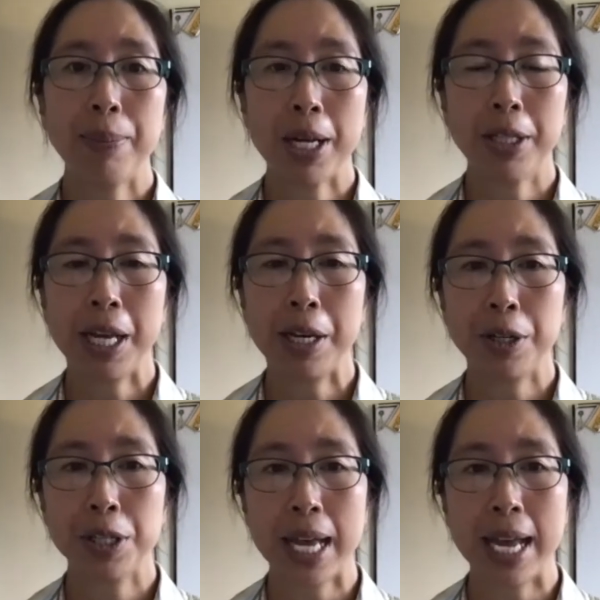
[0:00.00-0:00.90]
by
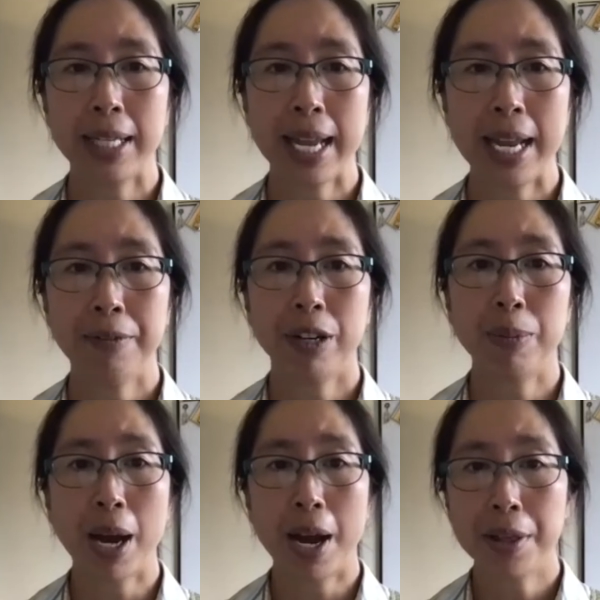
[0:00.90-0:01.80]
pollinators that
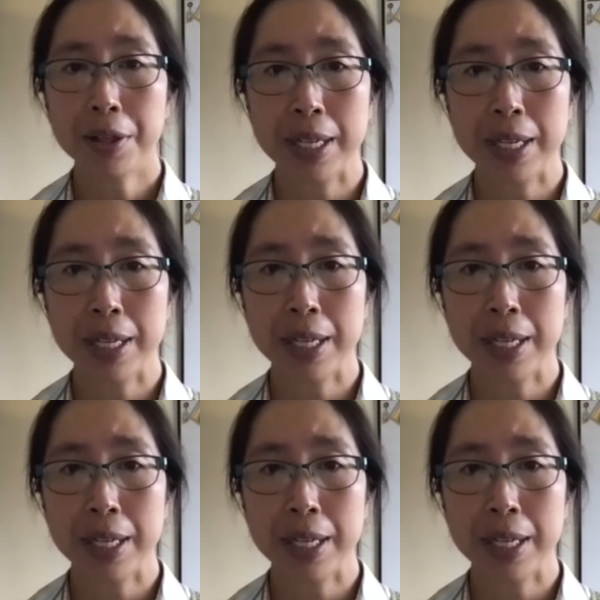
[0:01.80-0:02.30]
came from other